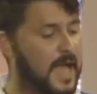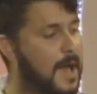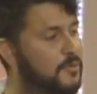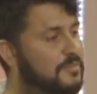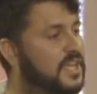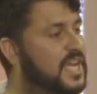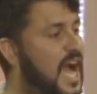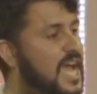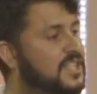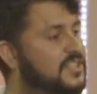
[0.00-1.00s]
I'm going to be
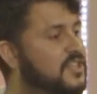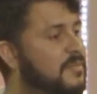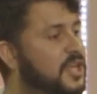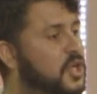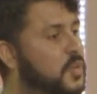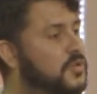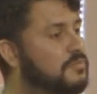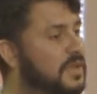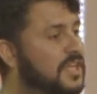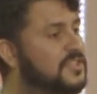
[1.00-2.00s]
kind to somebody who was
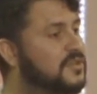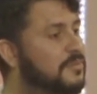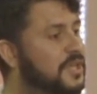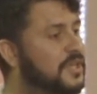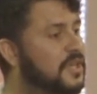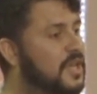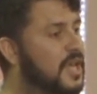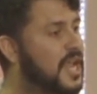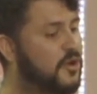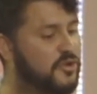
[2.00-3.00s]
mean to me,
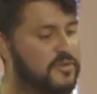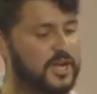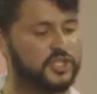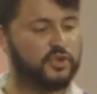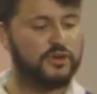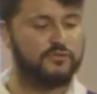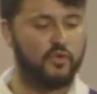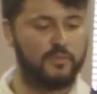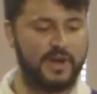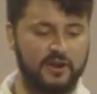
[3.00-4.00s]
not only am I showing
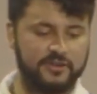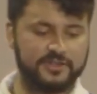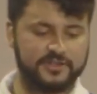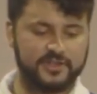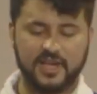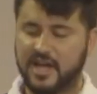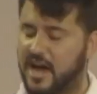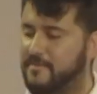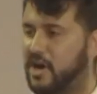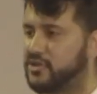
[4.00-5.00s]
forbearance,
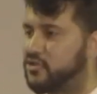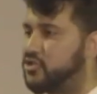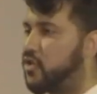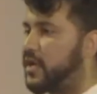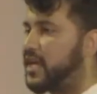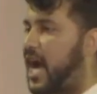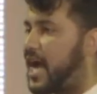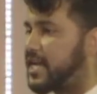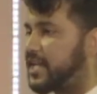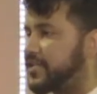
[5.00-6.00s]
I'm also showing
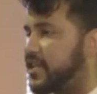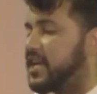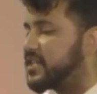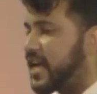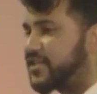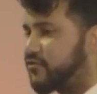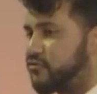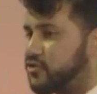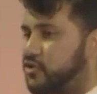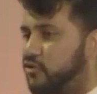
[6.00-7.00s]
kindness.
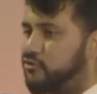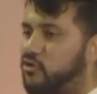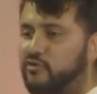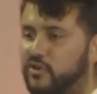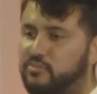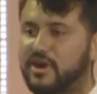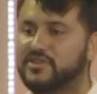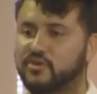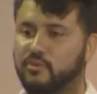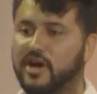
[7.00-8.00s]
That's two fruit for the
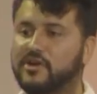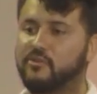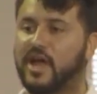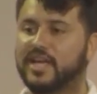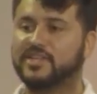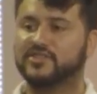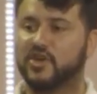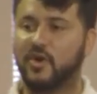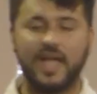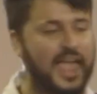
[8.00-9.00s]
price of one, right? And
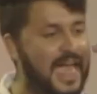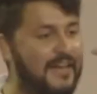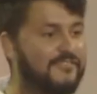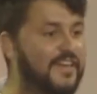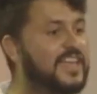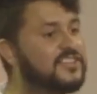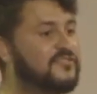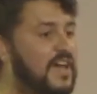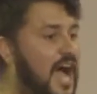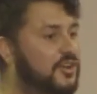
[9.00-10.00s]
so at face
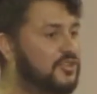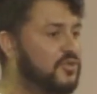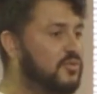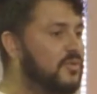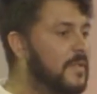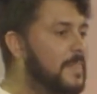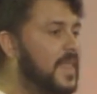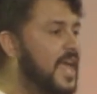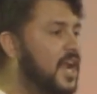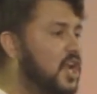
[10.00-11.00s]
value,
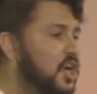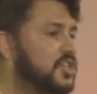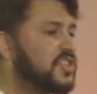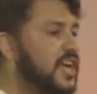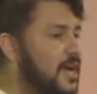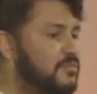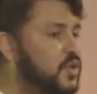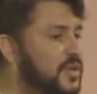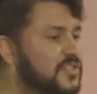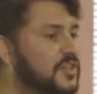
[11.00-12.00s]
it looks like I'm
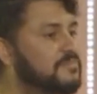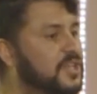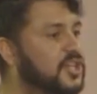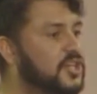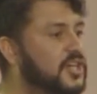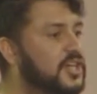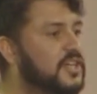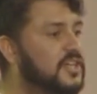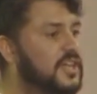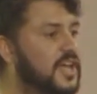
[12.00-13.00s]
doing something
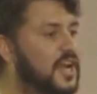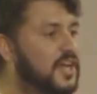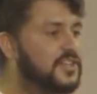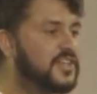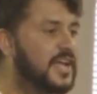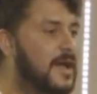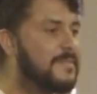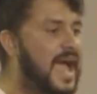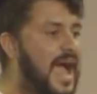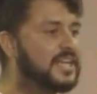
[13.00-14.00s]
good. It looks like
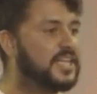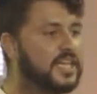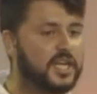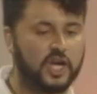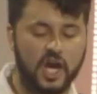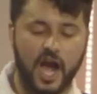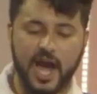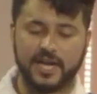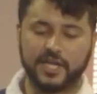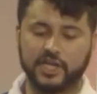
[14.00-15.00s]
I'm acting in a
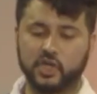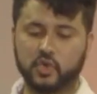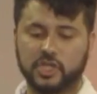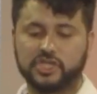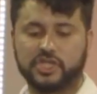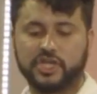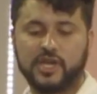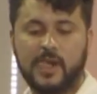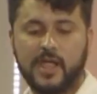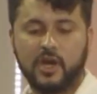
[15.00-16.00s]
godly and
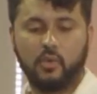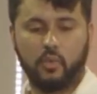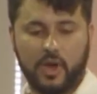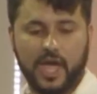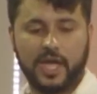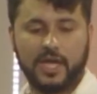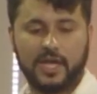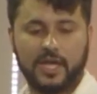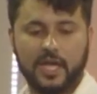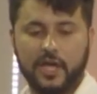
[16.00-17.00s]
Christian way.
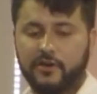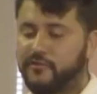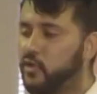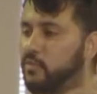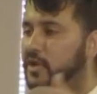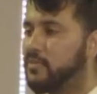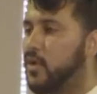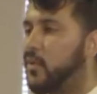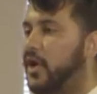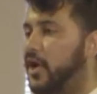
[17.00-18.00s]
Few
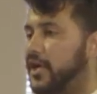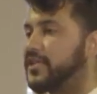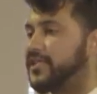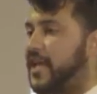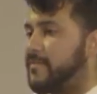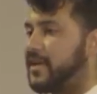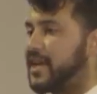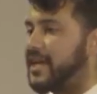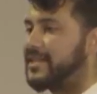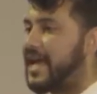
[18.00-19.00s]
people would look a statement
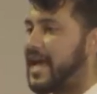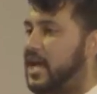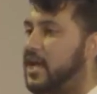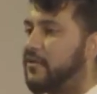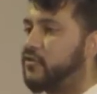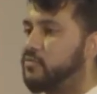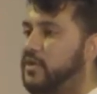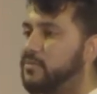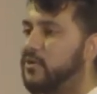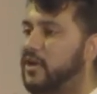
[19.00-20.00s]
like that. Few
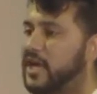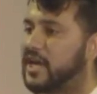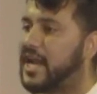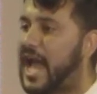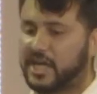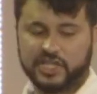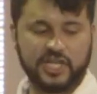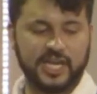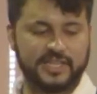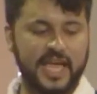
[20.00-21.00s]
people look at an action
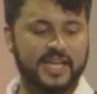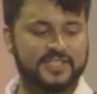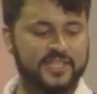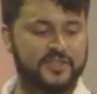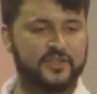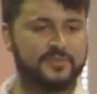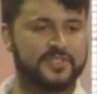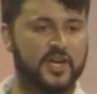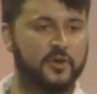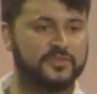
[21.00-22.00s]
like that and think to
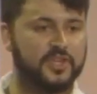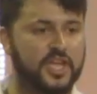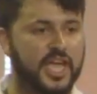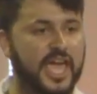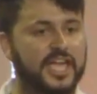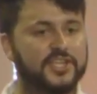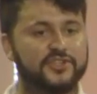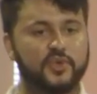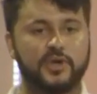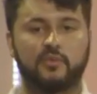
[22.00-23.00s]
themselves, hey, he's
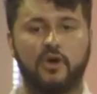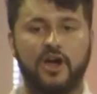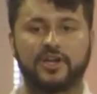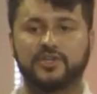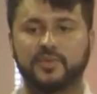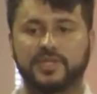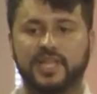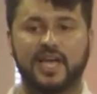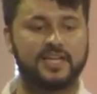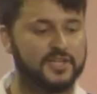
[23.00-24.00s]
doing wrong in doing
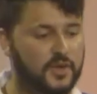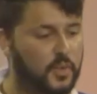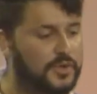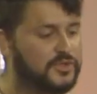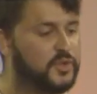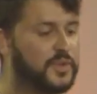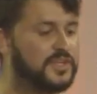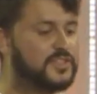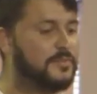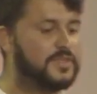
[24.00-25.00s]
that, or he's doing
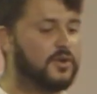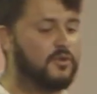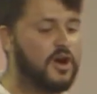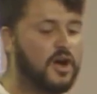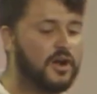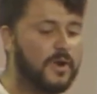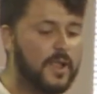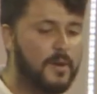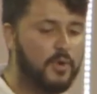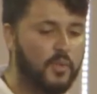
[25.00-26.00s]
something wrong.
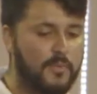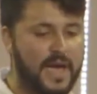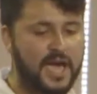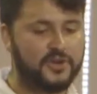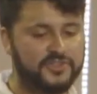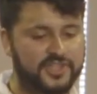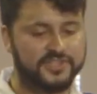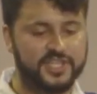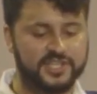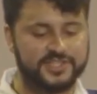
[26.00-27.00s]
But what matters
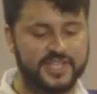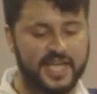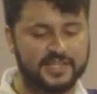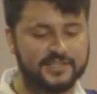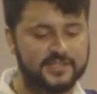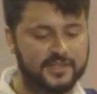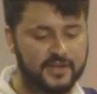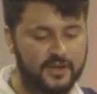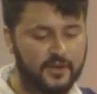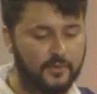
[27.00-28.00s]
is the intent.
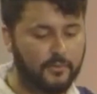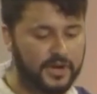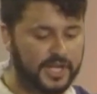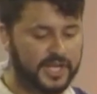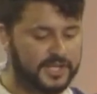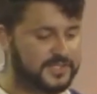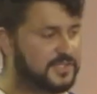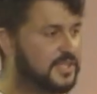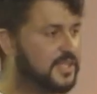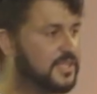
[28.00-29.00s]
What
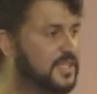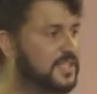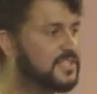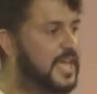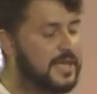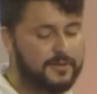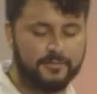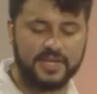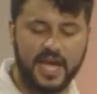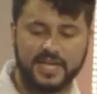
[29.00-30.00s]
is the
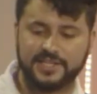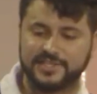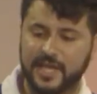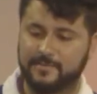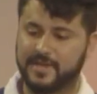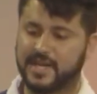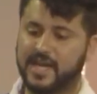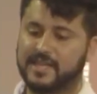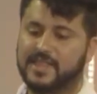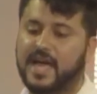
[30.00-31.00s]
intent behind a statement
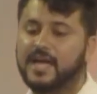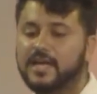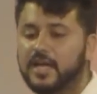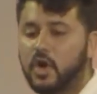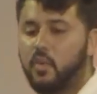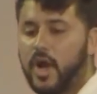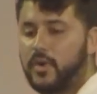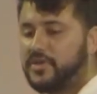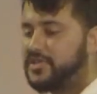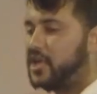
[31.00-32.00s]
like that?
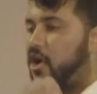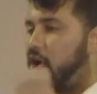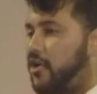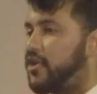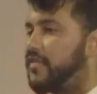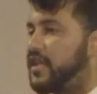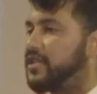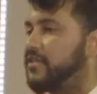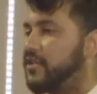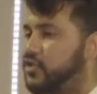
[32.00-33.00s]
Where is the heart of the
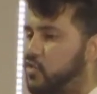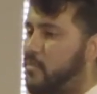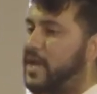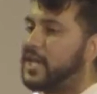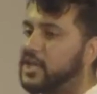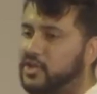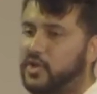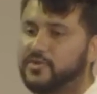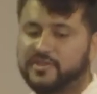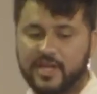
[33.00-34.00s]
individual making
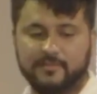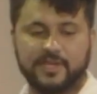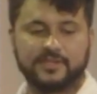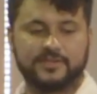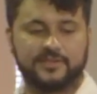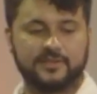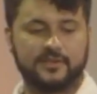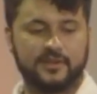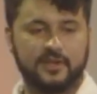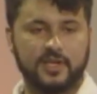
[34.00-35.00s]
those statements,
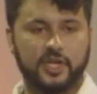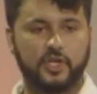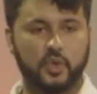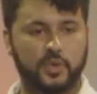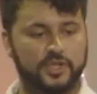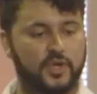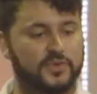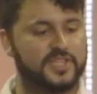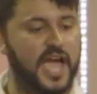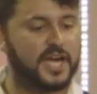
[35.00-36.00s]
doing
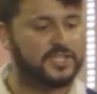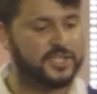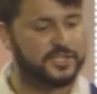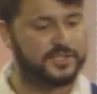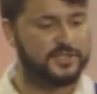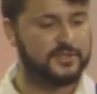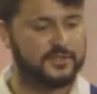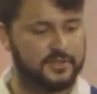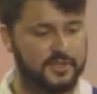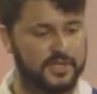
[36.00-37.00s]
those actions?
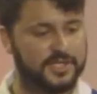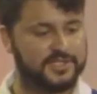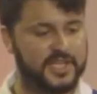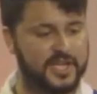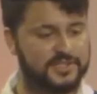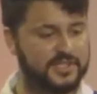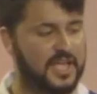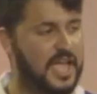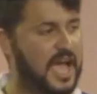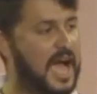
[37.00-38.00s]
He says,
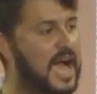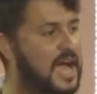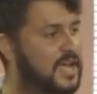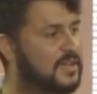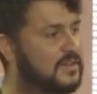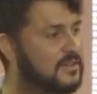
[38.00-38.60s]
I